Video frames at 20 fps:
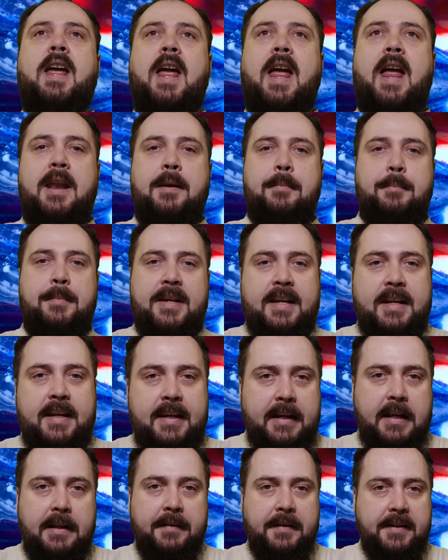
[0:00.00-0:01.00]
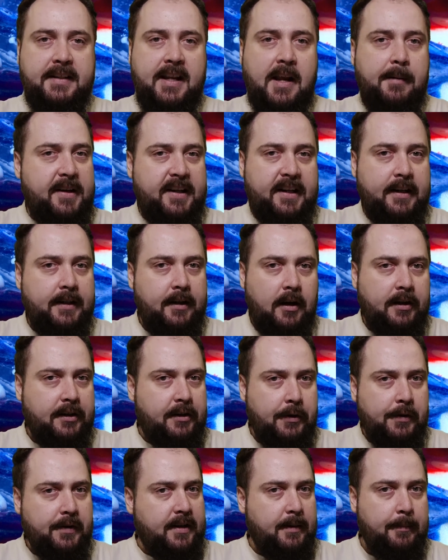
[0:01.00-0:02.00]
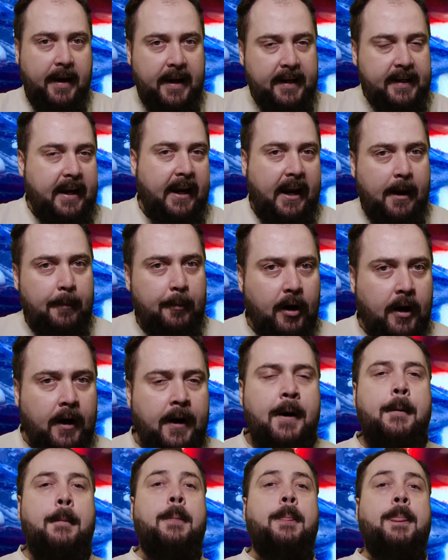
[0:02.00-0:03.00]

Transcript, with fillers: and me in the semiconductors in my camera